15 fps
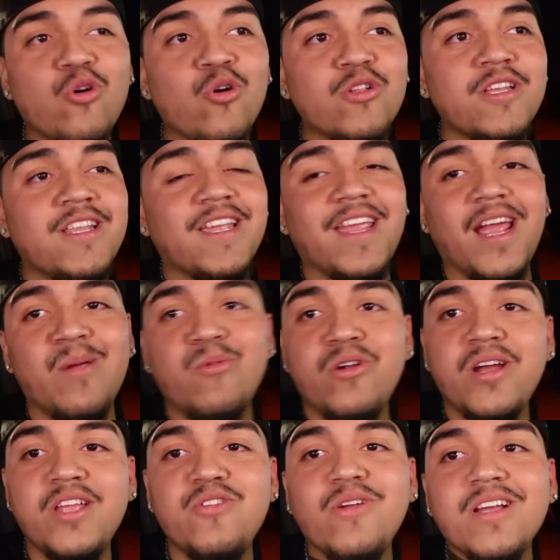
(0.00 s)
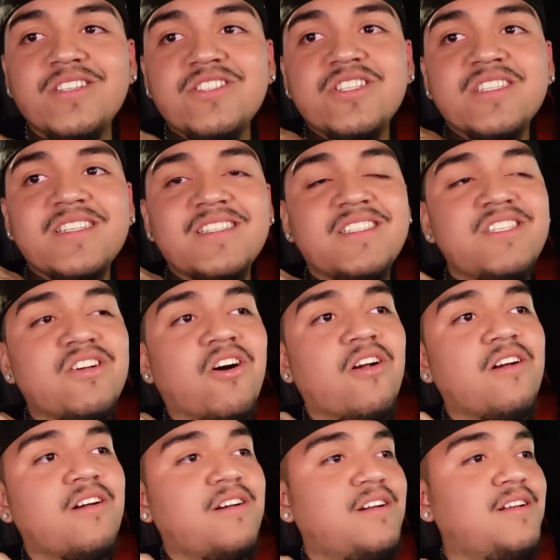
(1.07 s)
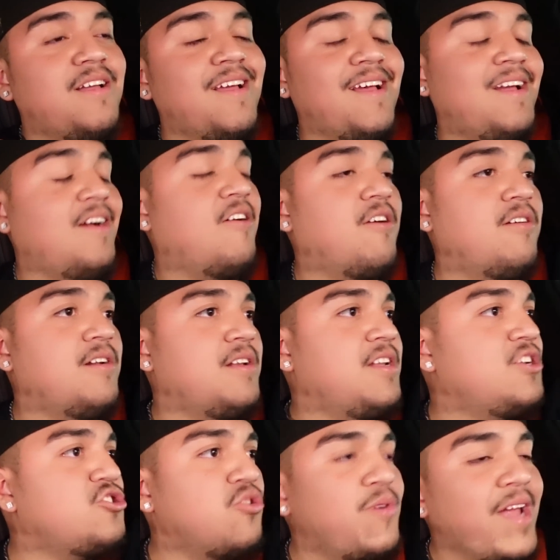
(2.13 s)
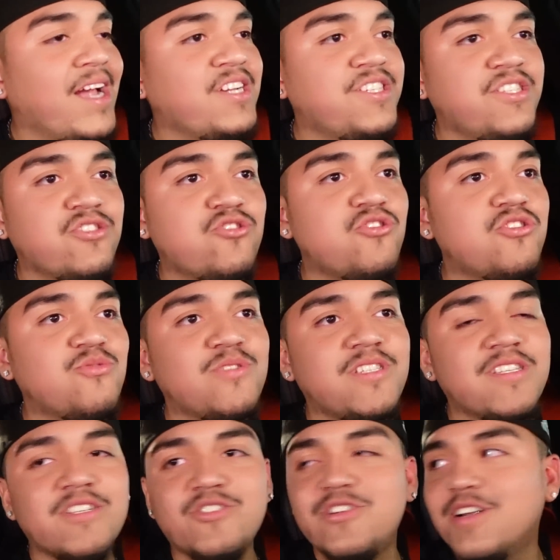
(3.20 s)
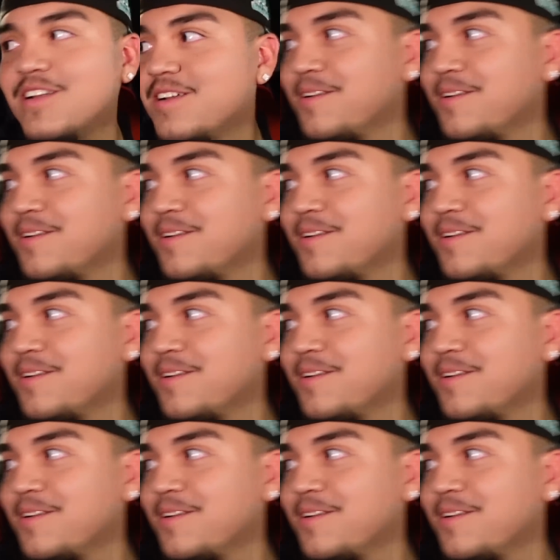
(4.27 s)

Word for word: holding the camera, and you guys are just gonna see our our initial reaction as soon as we see the truck. Ah,